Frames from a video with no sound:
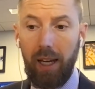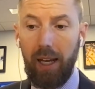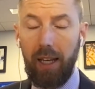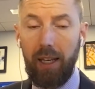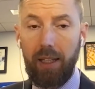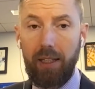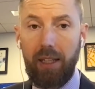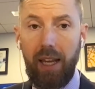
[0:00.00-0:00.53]

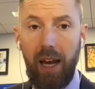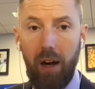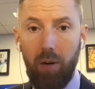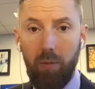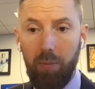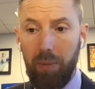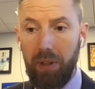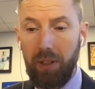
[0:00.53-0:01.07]
It is
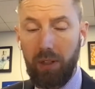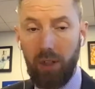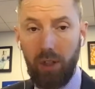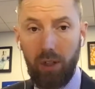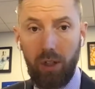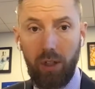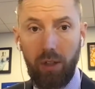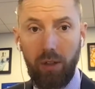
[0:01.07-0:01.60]
now
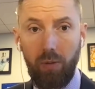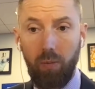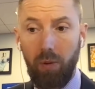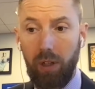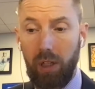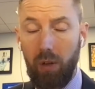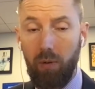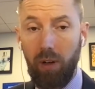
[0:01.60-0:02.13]
positions
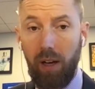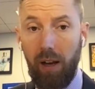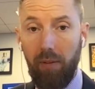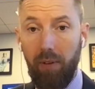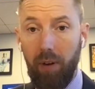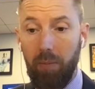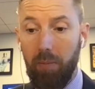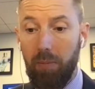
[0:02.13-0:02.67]
where you can
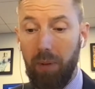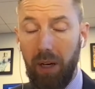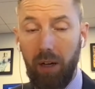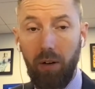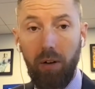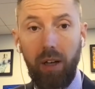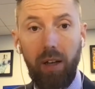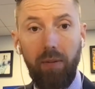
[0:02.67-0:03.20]
have a
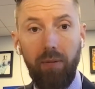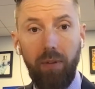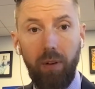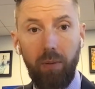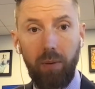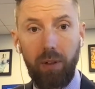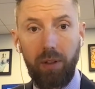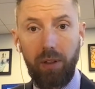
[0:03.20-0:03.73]
bigger
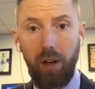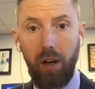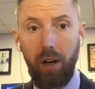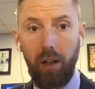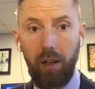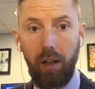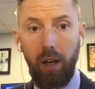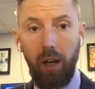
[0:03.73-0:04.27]
influence on